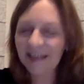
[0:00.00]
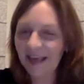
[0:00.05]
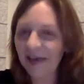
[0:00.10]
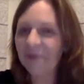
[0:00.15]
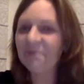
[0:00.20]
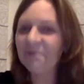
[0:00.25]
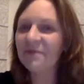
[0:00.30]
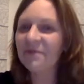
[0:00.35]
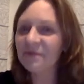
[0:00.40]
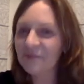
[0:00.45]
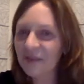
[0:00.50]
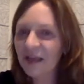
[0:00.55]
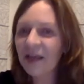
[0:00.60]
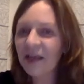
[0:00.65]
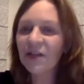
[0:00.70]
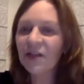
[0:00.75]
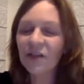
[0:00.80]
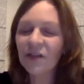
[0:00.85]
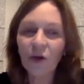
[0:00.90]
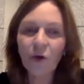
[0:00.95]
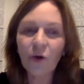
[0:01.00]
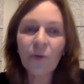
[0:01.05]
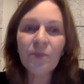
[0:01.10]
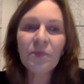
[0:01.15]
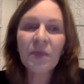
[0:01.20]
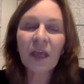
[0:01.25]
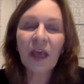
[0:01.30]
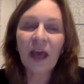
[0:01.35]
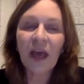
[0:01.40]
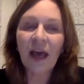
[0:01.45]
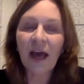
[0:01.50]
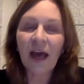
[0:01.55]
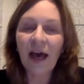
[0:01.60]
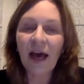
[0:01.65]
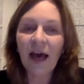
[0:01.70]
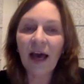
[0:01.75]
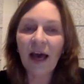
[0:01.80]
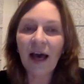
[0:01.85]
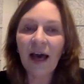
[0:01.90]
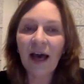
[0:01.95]
yeah so
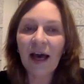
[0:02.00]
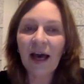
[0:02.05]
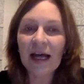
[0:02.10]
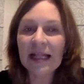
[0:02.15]
uh,